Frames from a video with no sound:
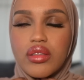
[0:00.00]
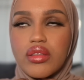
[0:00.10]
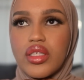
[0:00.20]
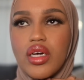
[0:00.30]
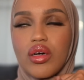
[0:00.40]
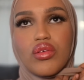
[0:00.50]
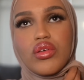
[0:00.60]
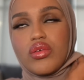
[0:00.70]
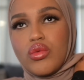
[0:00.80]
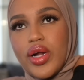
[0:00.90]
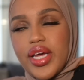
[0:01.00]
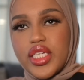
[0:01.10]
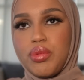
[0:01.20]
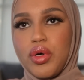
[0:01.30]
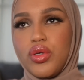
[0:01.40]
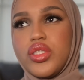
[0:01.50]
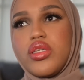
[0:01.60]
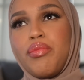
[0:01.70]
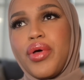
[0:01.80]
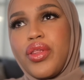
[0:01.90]
you know what I expose,
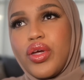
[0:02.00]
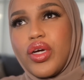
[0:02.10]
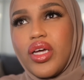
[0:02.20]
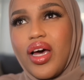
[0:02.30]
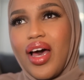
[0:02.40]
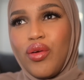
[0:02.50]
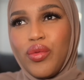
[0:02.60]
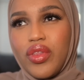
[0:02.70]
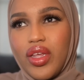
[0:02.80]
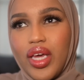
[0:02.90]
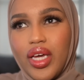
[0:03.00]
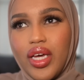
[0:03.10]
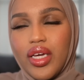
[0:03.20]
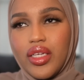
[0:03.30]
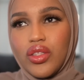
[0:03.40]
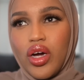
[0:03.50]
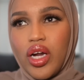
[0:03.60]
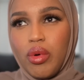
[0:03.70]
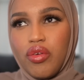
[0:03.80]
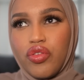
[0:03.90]
but I don't think talking
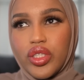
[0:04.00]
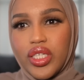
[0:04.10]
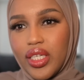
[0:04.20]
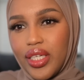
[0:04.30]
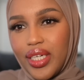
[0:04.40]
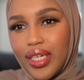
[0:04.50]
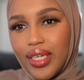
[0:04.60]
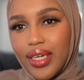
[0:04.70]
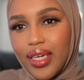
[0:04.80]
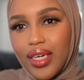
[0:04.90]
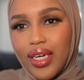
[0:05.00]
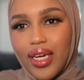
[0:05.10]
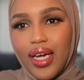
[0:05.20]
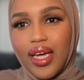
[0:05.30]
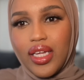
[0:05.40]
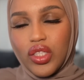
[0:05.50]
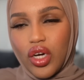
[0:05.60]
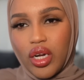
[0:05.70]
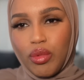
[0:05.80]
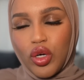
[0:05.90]
about fertility and
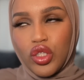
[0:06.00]
talking about